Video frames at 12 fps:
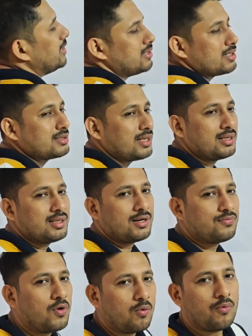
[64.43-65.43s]
is a
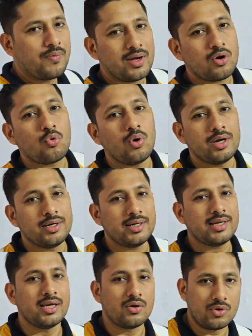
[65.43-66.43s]
standard form of a
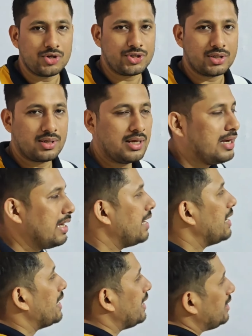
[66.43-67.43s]
quadratic equation.
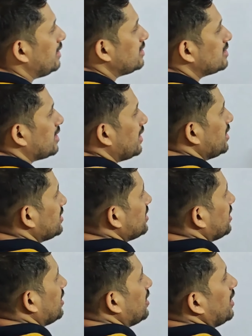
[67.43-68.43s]
In this
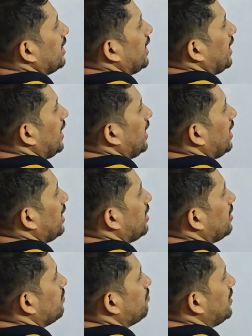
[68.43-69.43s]
case,
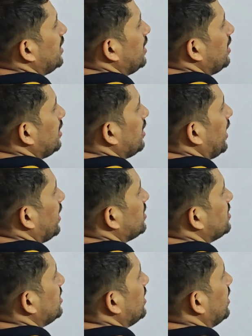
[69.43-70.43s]
a, b and
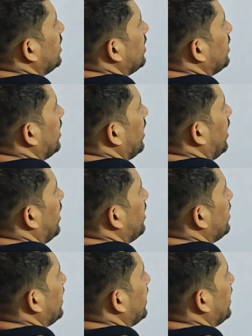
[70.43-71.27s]
c, they are